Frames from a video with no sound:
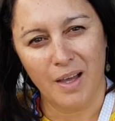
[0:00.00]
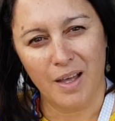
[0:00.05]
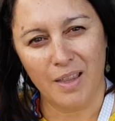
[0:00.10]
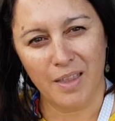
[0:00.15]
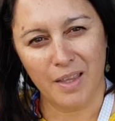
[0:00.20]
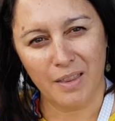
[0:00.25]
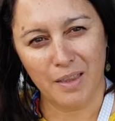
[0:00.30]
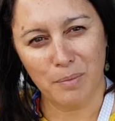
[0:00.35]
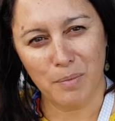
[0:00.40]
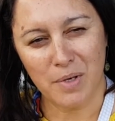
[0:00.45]
I
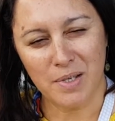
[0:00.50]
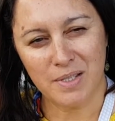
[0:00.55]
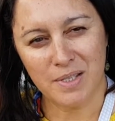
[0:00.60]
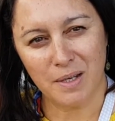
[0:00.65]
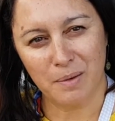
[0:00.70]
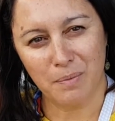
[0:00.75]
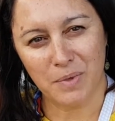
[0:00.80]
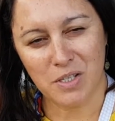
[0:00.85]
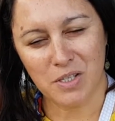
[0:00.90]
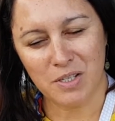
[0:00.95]
think the
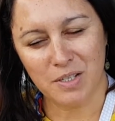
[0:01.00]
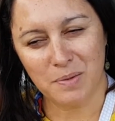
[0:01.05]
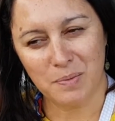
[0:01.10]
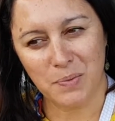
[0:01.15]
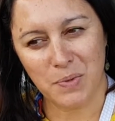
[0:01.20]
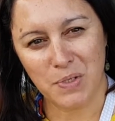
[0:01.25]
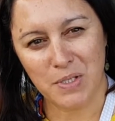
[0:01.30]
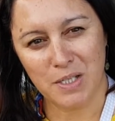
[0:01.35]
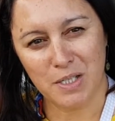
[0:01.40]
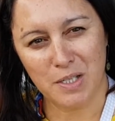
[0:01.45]
most ambitious
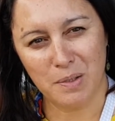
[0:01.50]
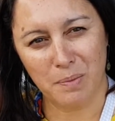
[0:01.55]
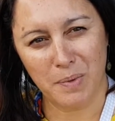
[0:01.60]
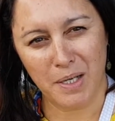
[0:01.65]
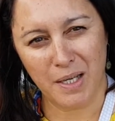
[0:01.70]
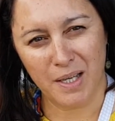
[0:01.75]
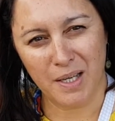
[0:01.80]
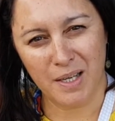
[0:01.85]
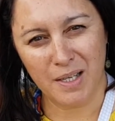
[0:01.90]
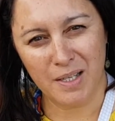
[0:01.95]
person to
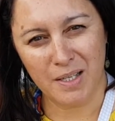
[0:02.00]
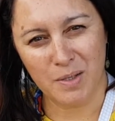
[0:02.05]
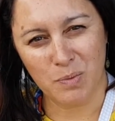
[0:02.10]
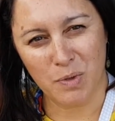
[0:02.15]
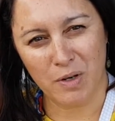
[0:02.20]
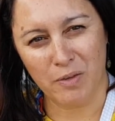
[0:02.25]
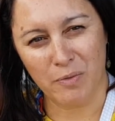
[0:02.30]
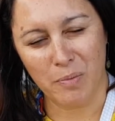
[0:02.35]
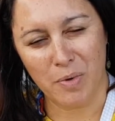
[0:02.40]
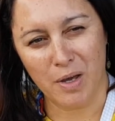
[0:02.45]
me is
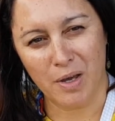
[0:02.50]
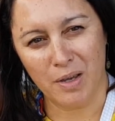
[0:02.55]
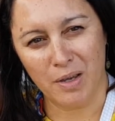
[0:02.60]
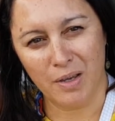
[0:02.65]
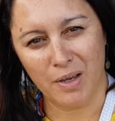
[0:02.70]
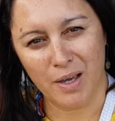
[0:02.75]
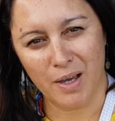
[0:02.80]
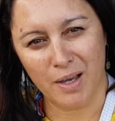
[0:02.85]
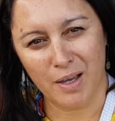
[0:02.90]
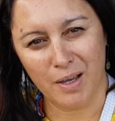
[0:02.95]
one of my
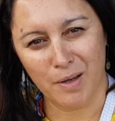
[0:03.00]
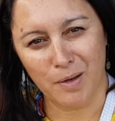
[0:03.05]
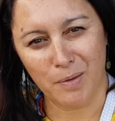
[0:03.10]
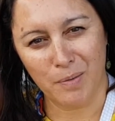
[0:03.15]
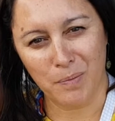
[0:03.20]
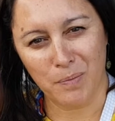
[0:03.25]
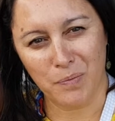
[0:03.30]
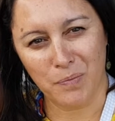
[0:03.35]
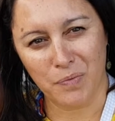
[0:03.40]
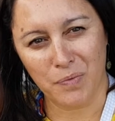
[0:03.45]

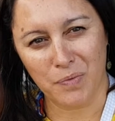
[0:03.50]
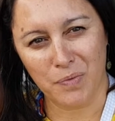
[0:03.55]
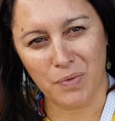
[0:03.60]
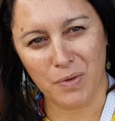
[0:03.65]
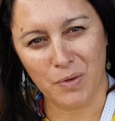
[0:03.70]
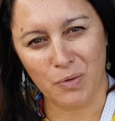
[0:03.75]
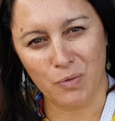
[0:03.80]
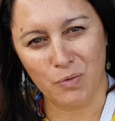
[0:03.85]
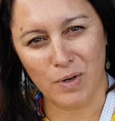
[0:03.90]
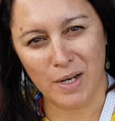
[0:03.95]

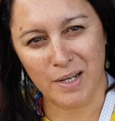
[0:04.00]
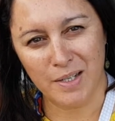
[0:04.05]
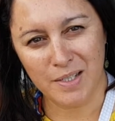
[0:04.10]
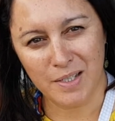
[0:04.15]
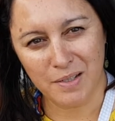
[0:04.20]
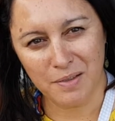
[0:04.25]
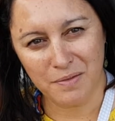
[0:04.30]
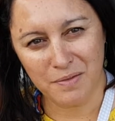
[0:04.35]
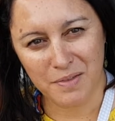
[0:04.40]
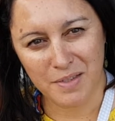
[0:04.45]

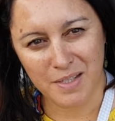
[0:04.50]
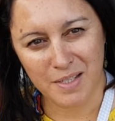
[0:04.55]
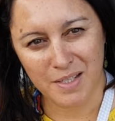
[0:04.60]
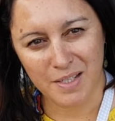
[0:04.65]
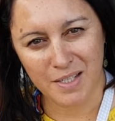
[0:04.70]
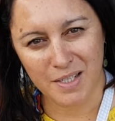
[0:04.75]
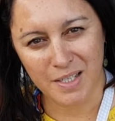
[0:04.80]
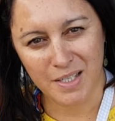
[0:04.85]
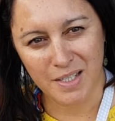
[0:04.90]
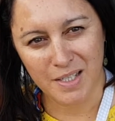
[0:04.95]

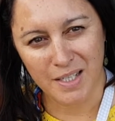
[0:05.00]
relatives.